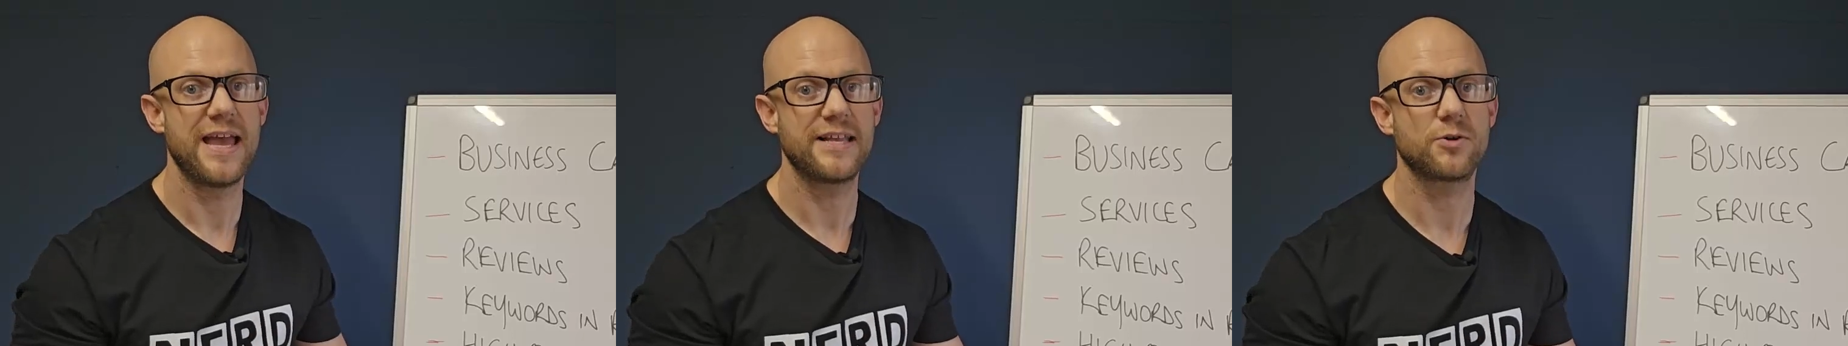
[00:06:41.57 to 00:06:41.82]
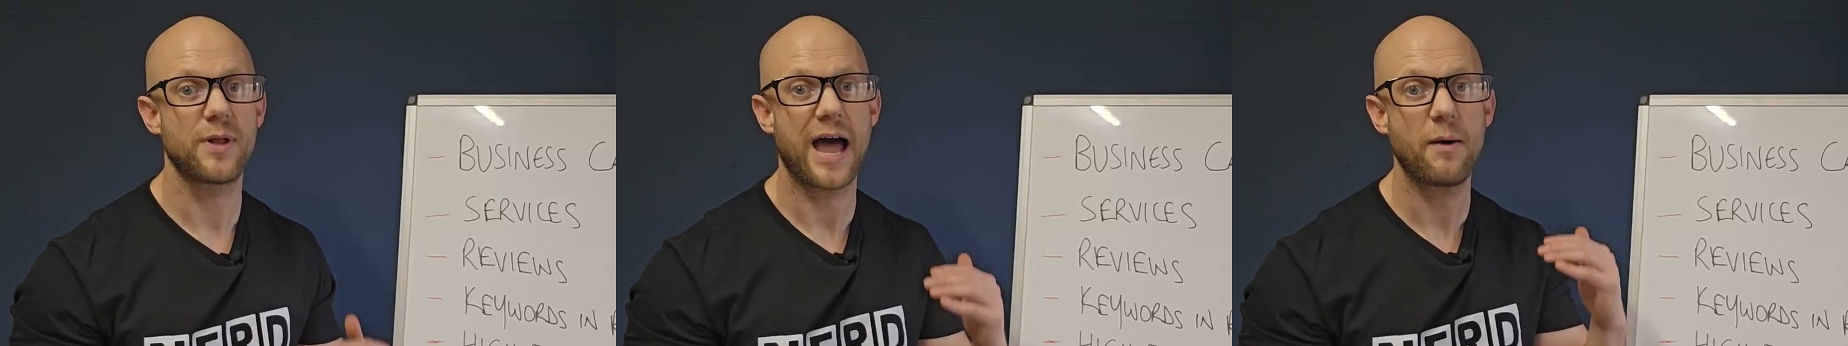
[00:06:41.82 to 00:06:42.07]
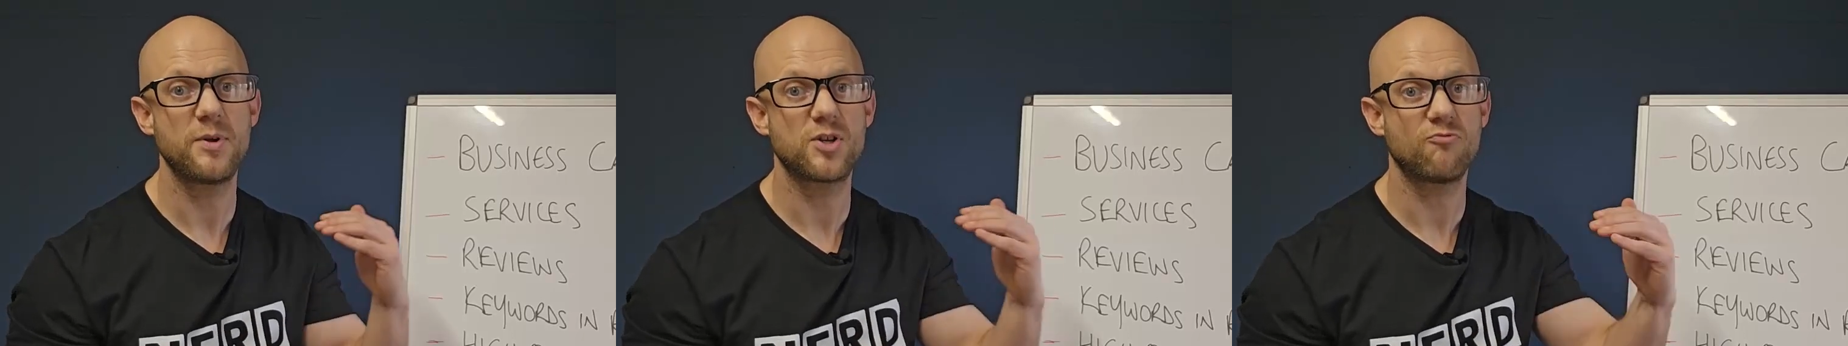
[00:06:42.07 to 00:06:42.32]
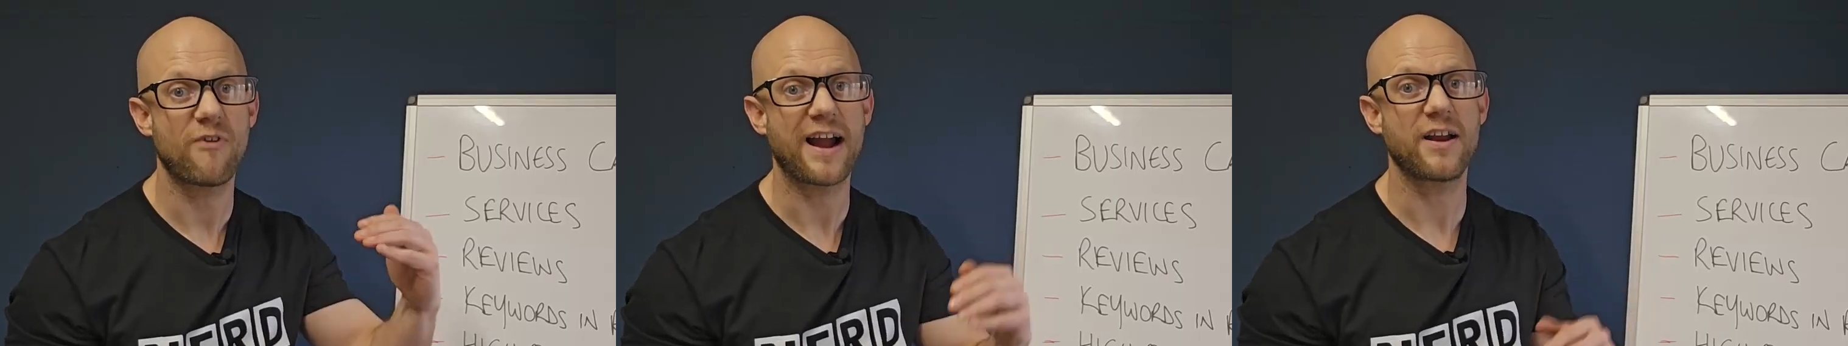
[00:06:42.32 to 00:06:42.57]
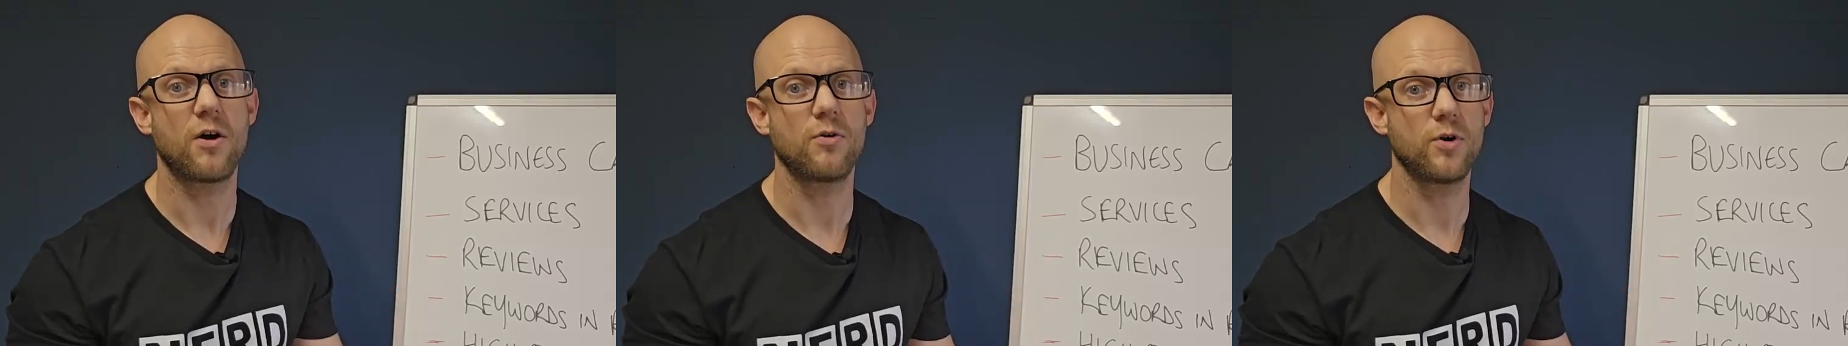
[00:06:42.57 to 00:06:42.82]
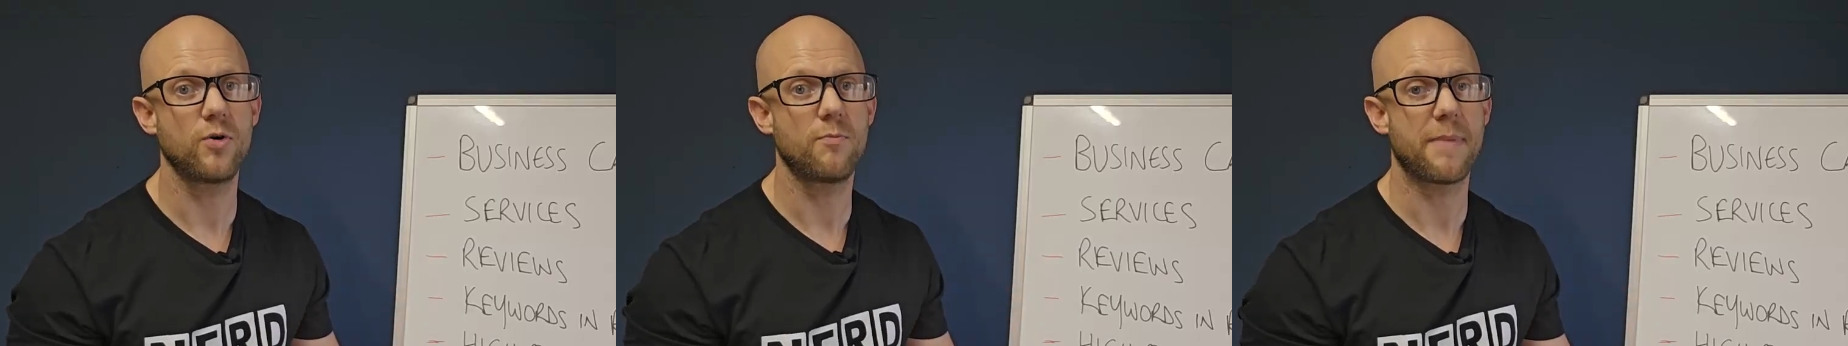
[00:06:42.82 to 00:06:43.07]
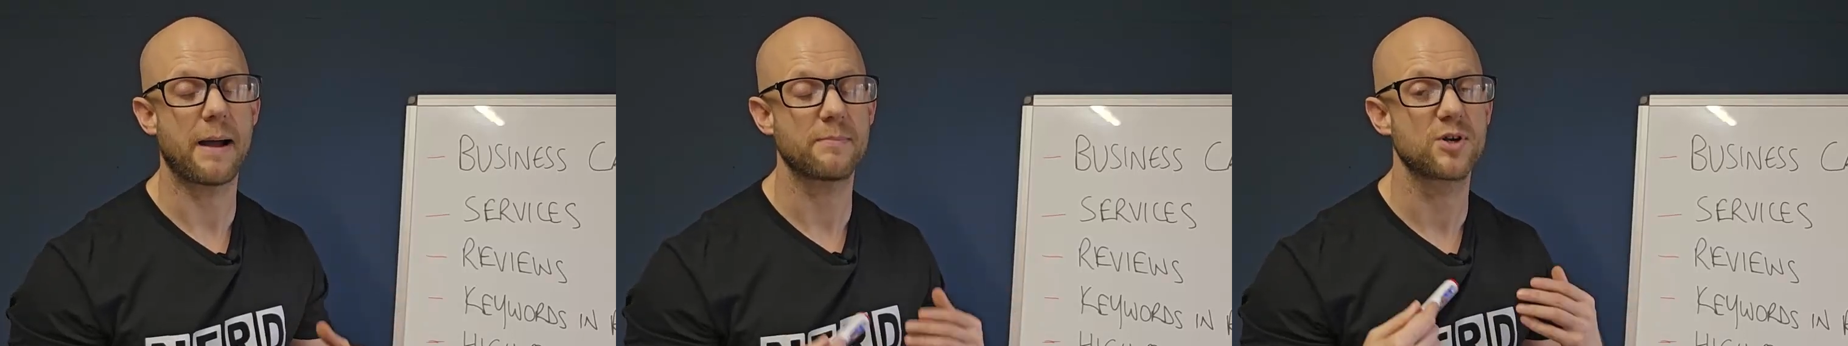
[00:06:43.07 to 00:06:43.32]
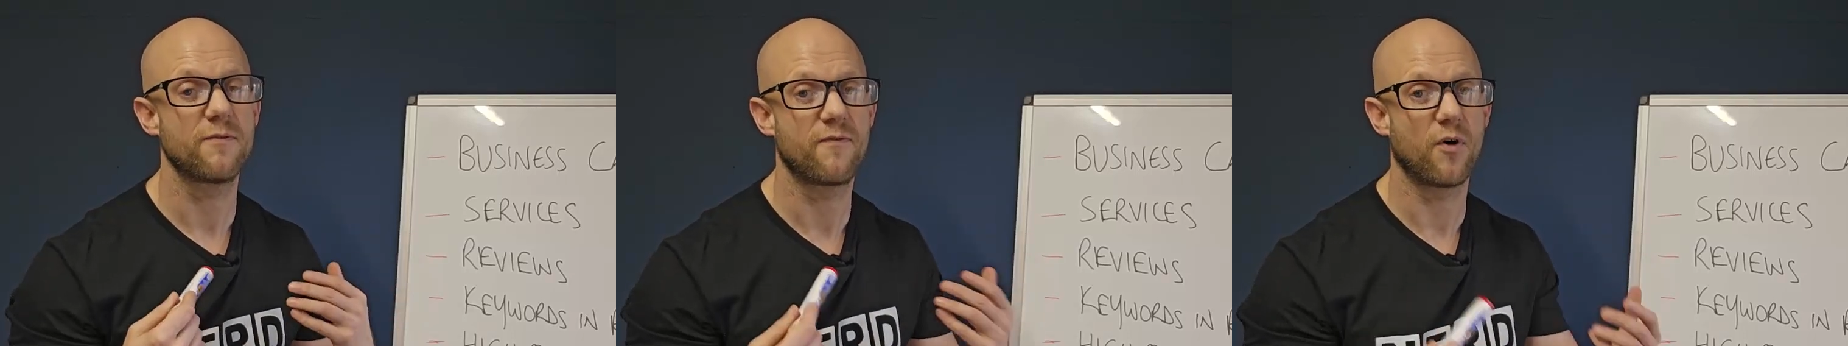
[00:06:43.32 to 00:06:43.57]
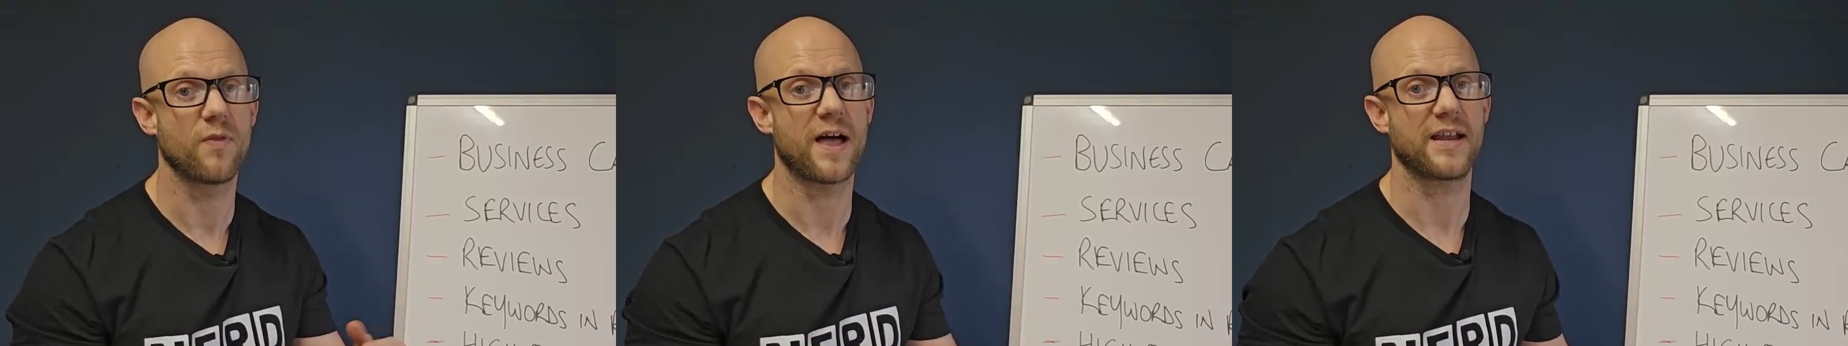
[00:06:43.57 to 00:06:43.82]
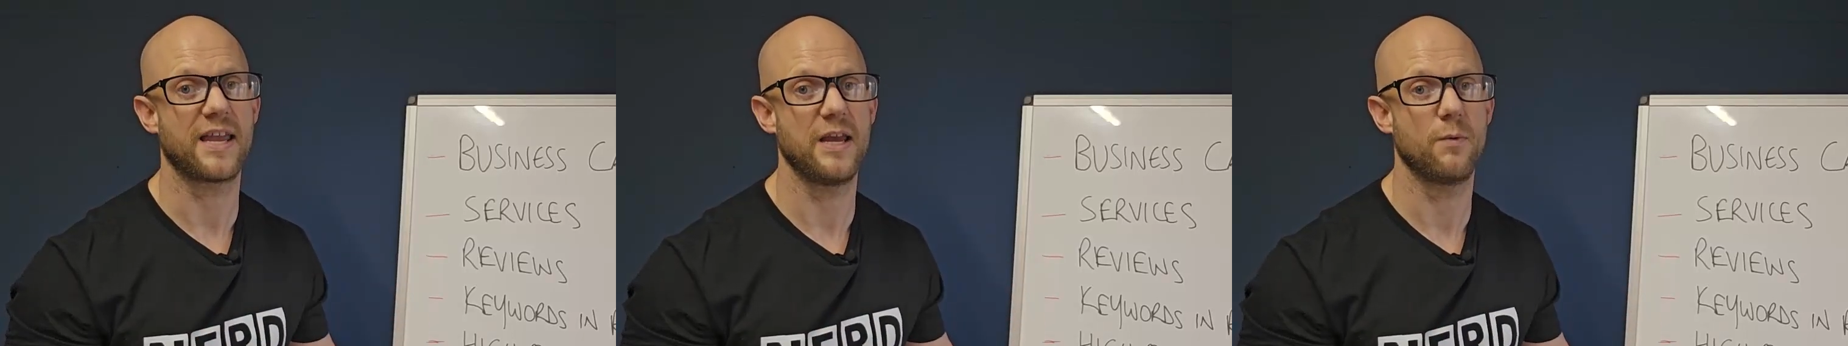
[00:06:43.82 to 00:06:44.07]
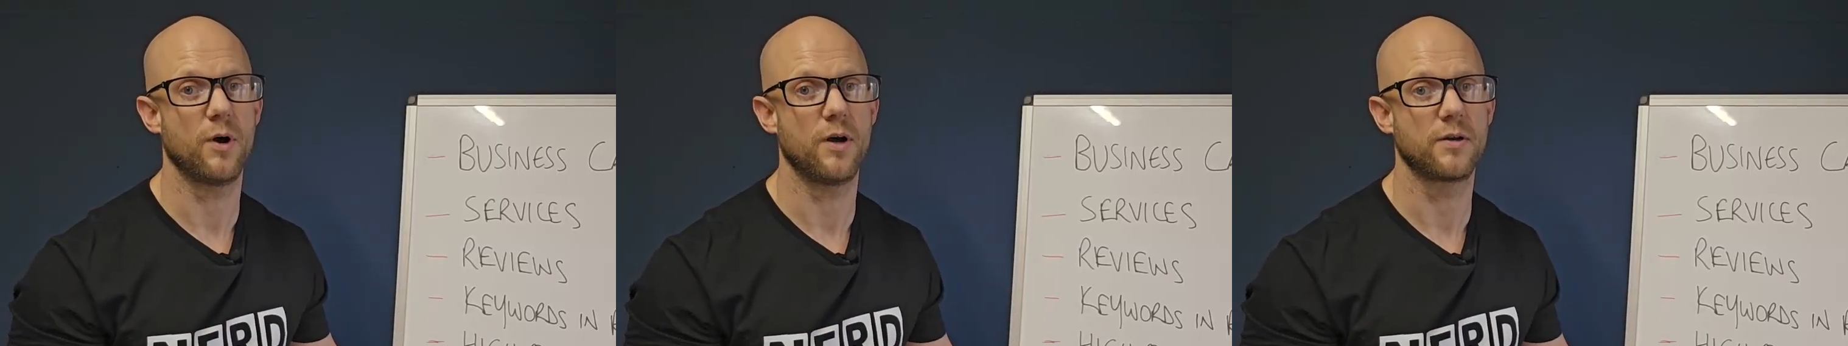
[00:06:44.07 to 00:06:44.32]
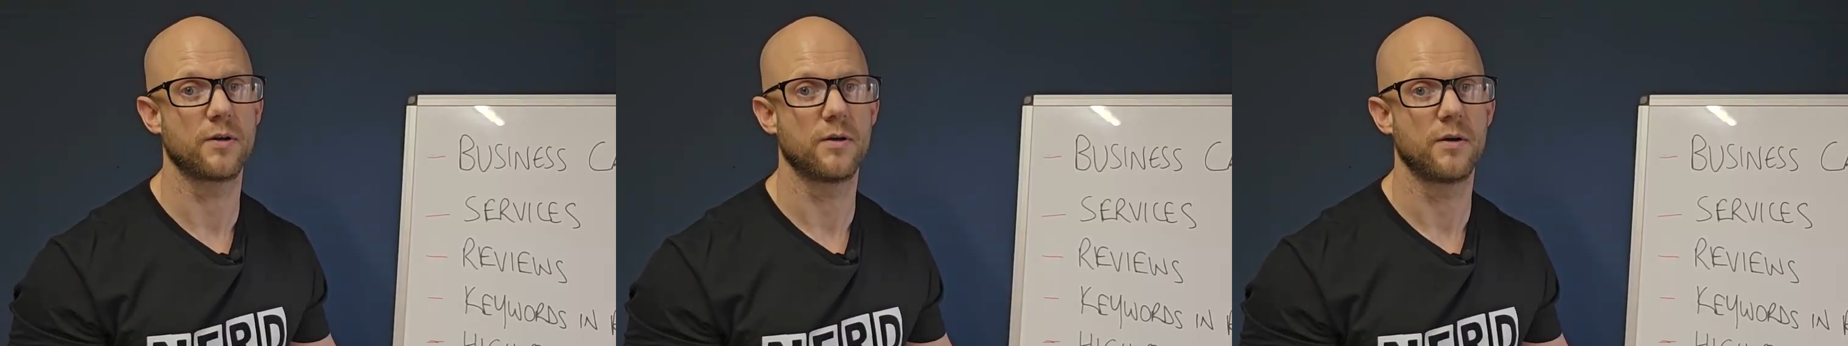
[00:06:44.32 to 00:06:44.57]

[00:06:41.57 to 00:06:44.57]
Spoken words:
it'll help you to rank on Google Maps for that keyword.